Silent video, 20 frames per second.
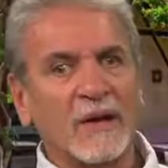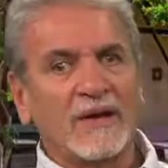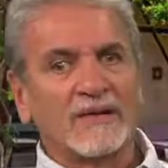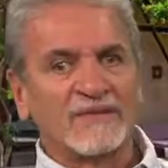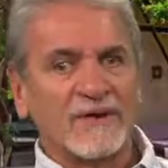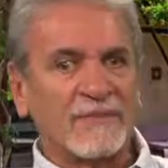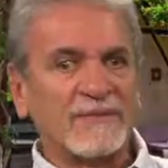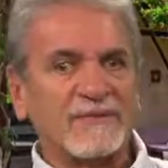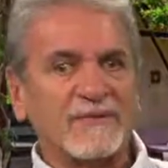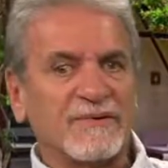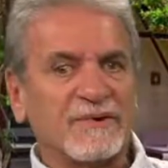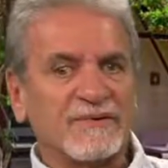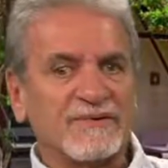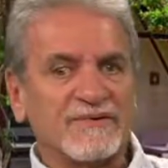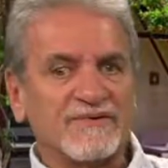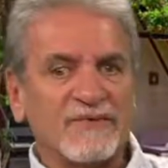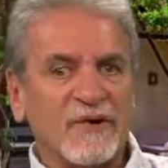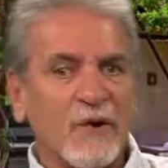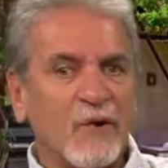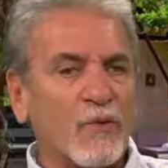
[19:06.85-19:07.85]
So I've been doing it
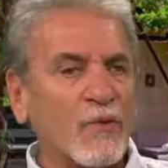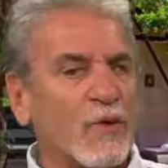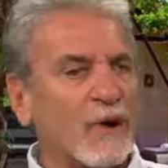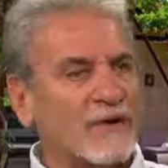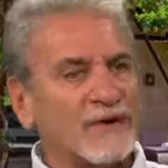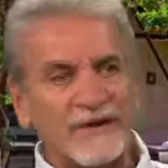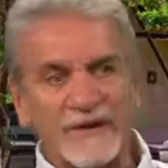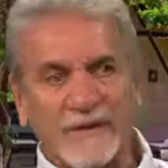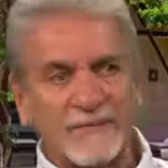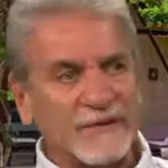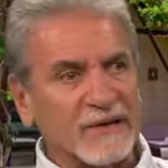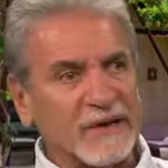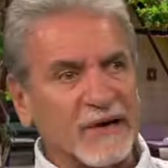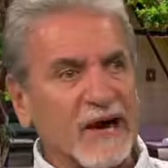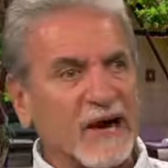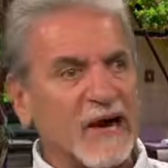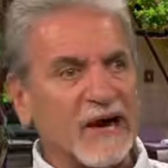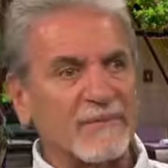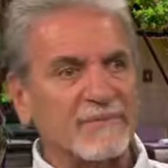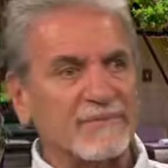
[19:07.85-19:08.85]
since '01, and I'm the
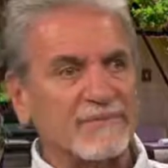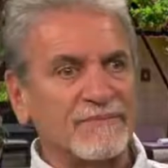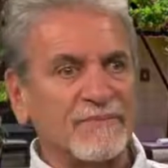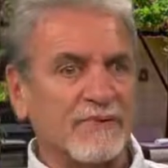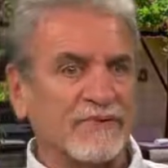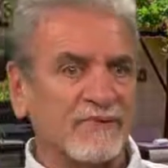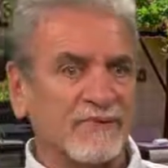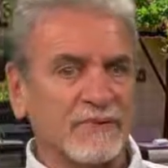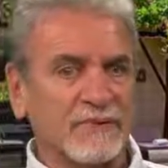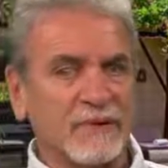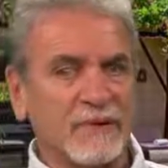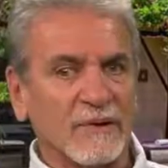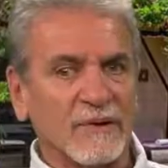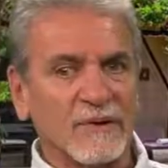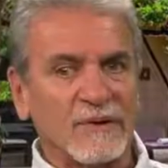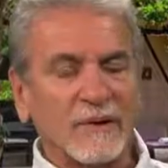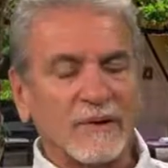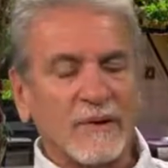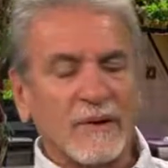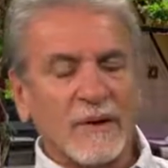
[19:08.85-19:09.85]
cop, as you
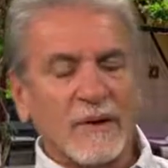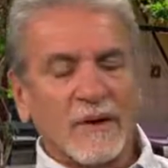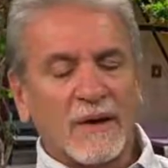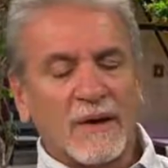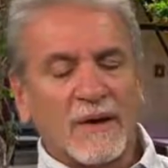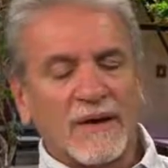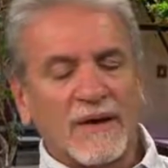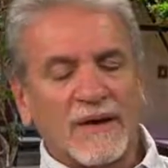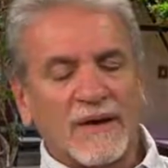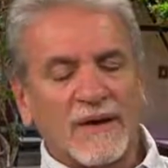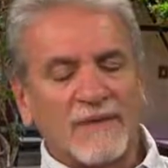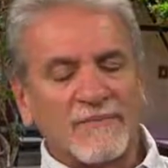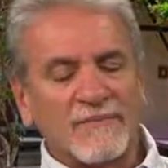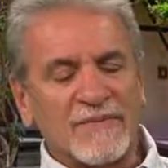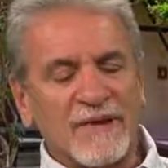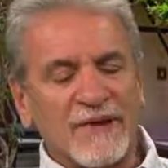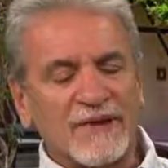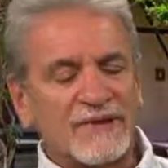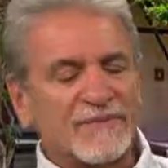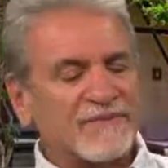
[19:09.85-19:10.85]
know. And
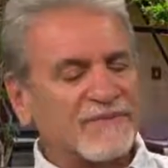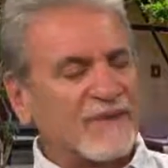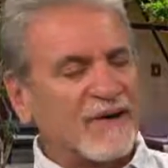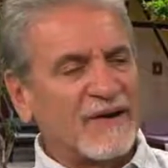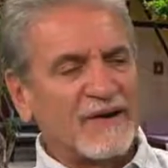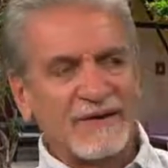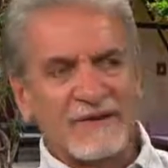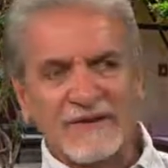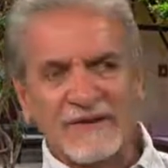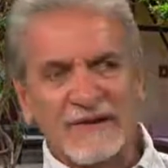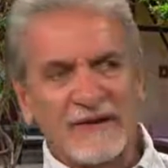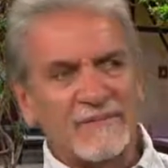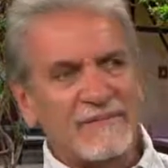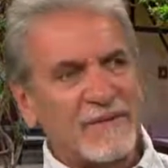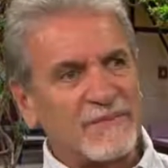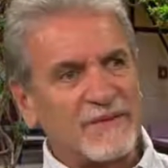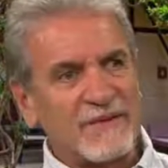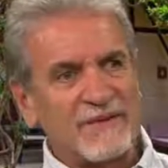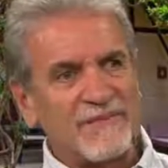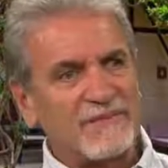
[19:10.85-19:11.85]
it's fun, and
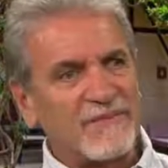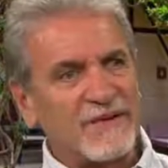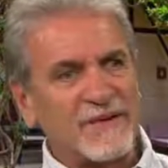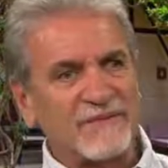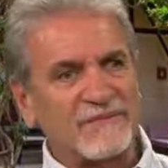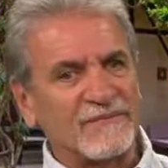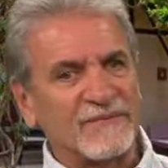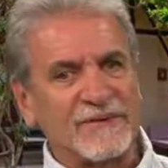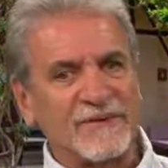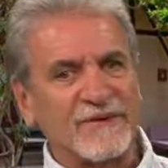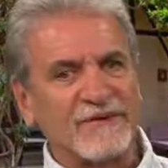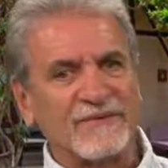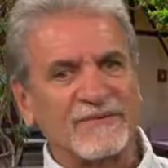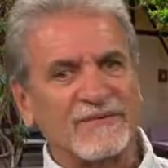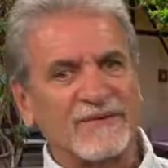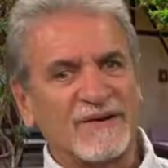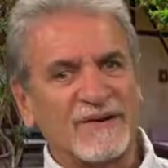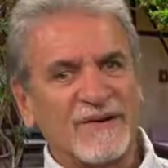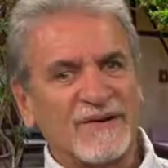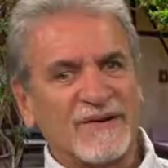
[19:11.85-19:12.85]
people have fun. We
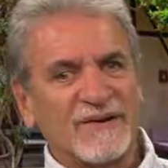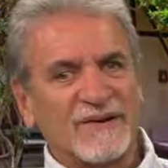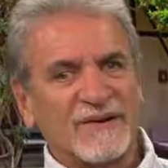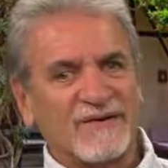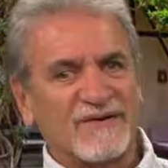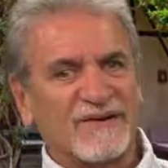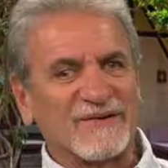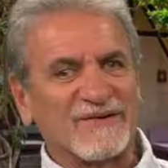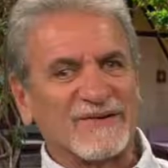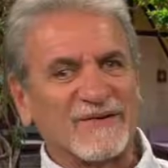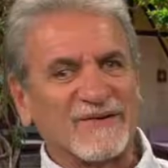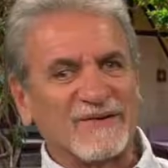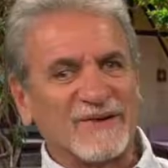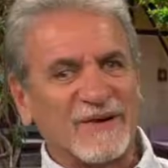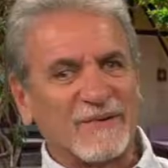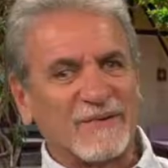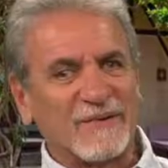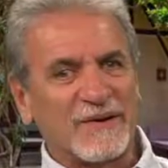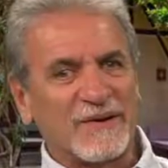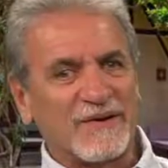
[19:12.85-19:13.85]
don't go out to hurt
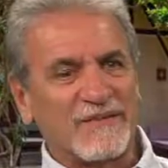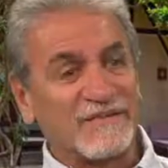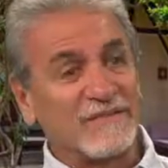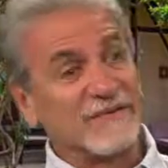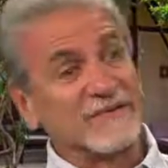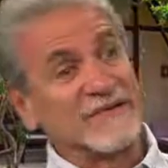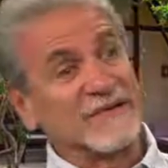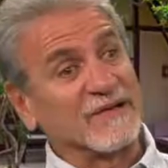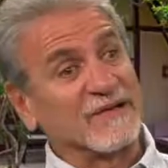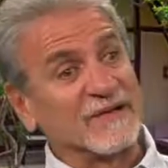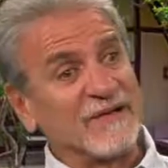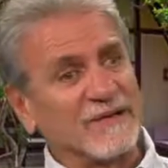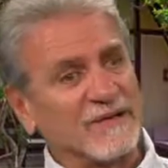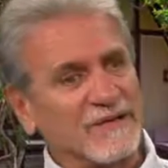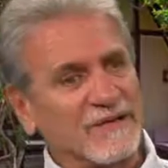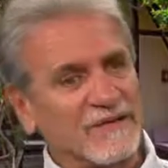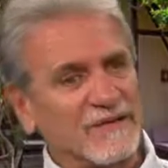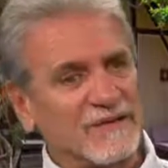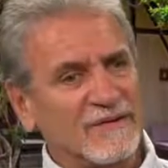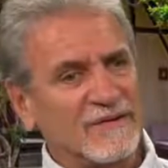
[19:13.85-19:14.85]
anybody physically.
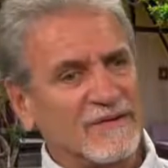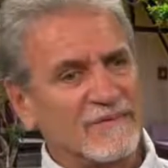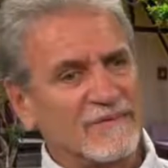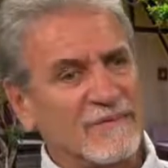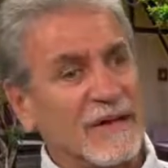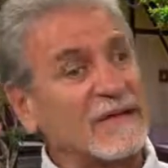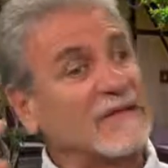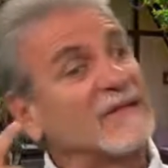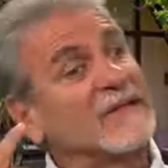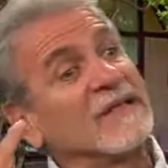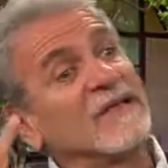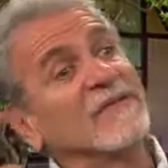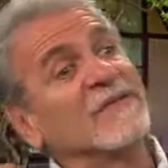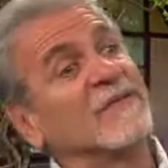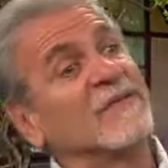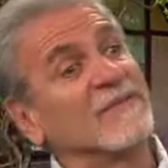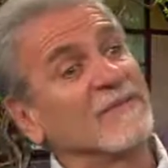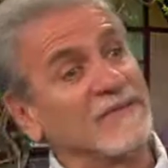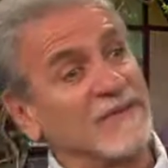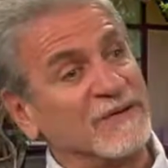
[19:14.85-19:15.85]
Mentally,
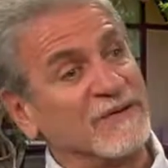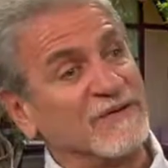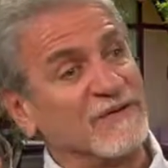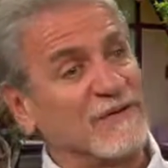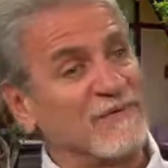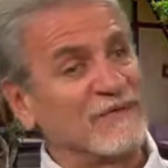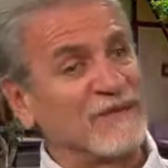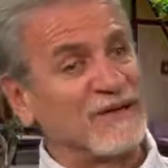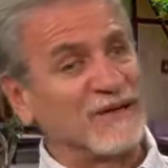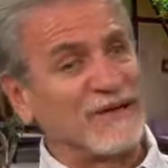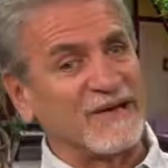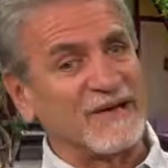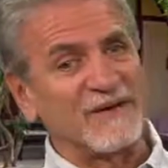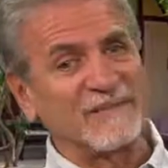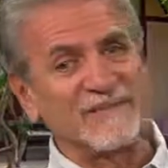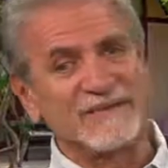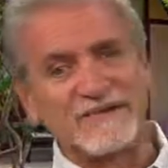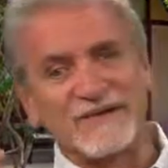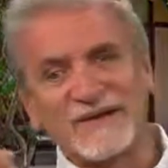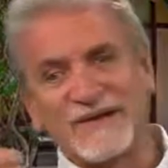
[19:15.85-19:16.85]
we do. We play
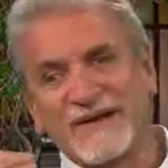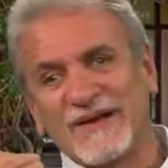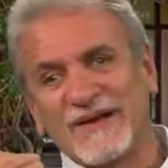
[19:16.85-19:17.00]
games.